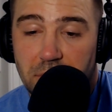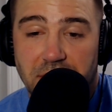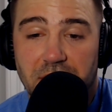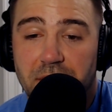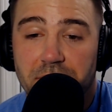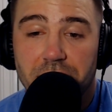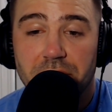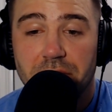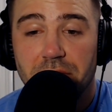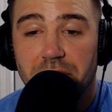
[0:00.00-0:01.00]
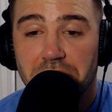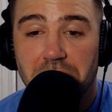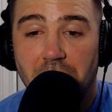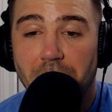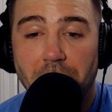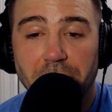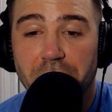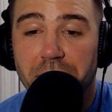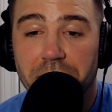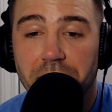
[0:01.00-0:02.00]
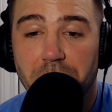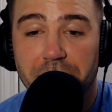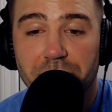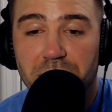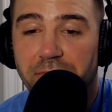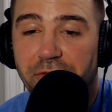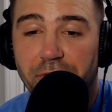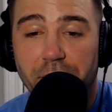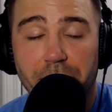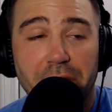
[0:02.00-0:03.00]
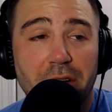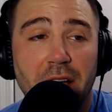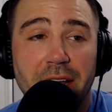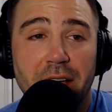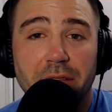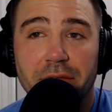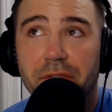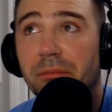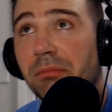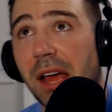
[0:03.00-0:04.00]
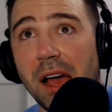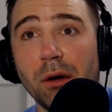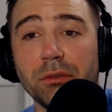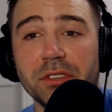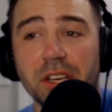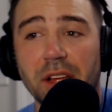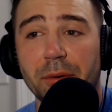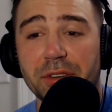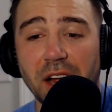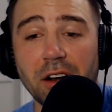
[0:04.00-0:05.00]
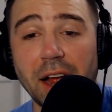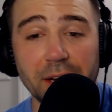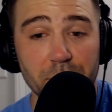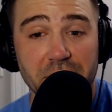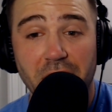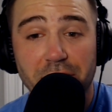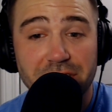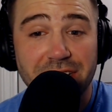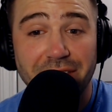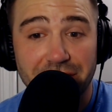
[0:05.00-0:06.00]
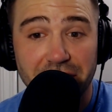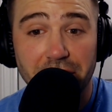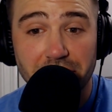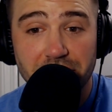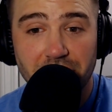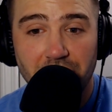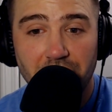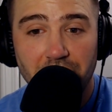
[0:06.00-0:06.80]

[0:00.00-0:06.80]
that's it. I'm good. But from here on out, from now until I retire, I can retire in 7 years.